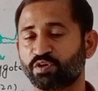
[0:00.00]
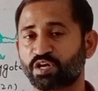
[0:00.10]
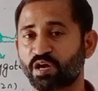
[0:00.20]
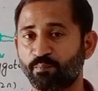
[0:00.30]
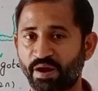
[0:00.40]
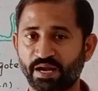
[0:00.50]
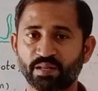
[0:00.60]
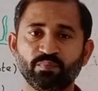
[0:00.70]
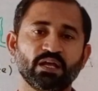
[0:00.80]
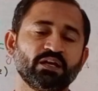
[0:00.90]
but
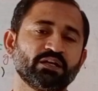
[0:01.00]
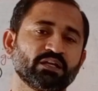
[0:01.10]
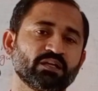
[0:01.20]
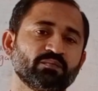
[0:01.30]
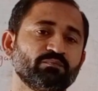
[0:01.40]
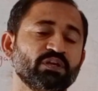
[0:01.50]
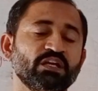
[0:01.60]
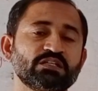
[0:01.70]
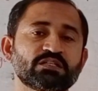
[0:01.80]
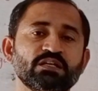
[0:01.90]
compatibility
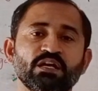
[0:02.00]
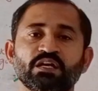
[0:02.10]
means